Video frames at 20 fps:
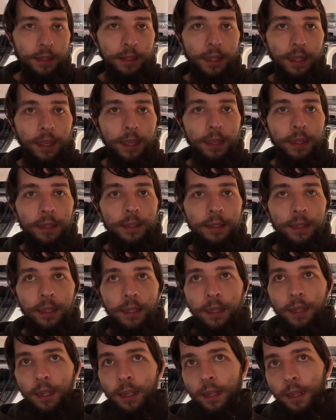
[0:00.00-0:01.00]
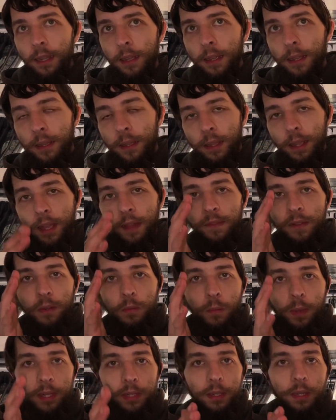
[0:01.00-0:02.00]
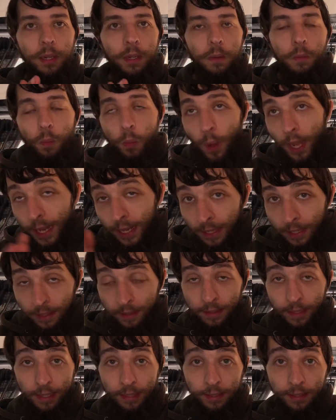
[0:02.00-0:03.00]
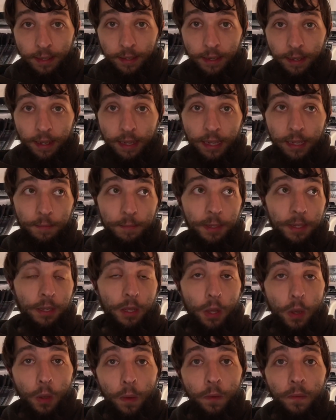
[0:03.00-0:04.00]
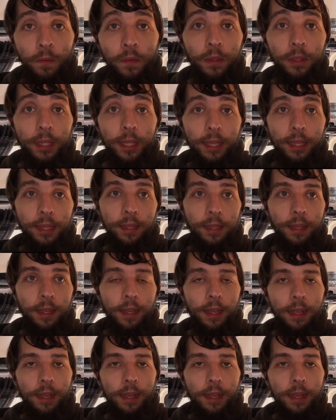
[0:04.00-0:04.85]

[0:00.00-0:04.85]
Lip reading: And if you're wondering when that's going to happen, hopefully